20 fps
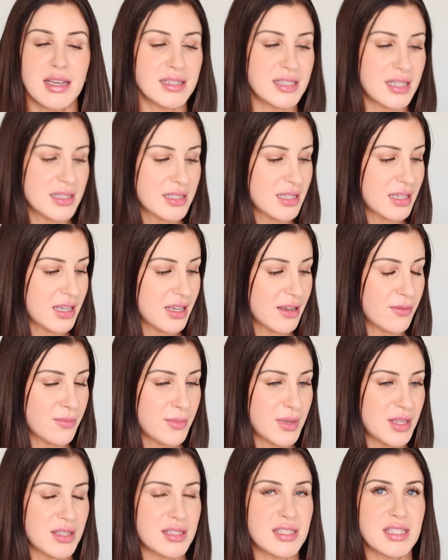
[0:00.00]
It doesn't give
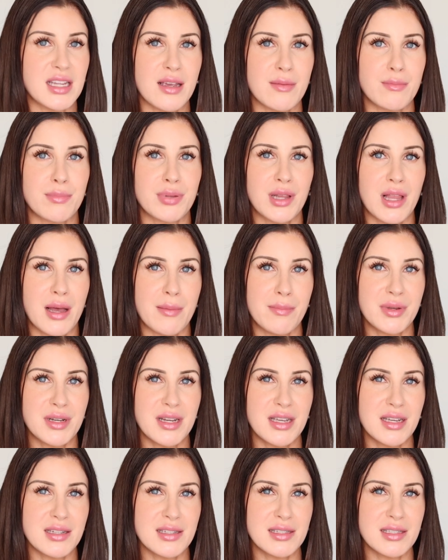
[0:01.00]
me the same
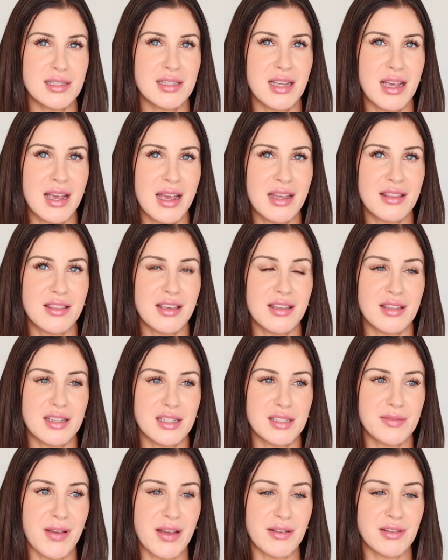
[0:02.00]
plumpness that
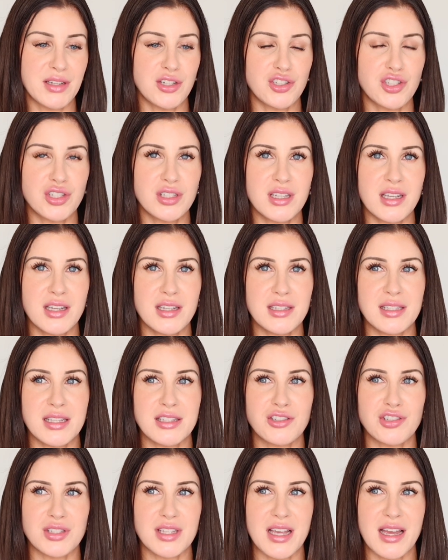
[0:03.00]
this foundation does.
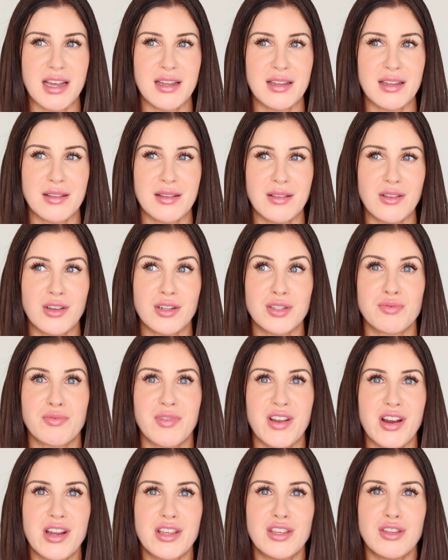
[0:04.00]
It just looks
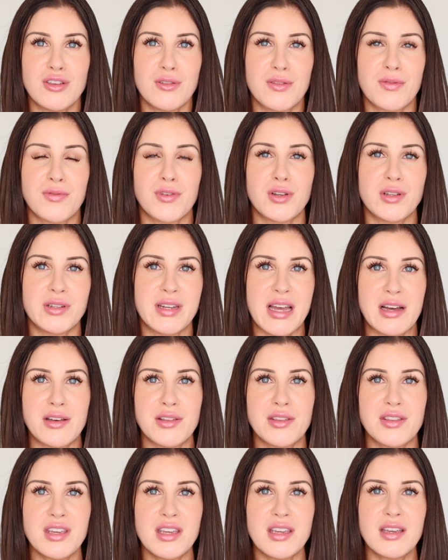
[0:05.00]
very youthful and
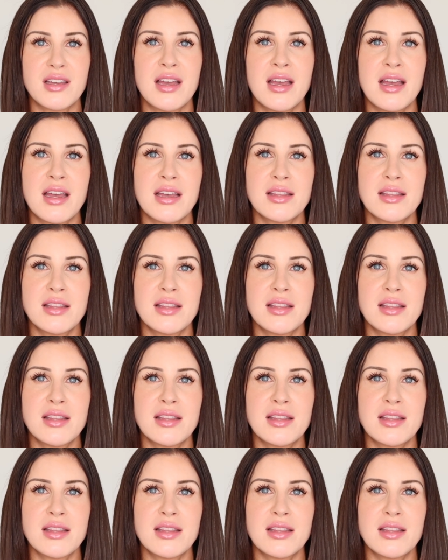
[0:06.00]
healthy.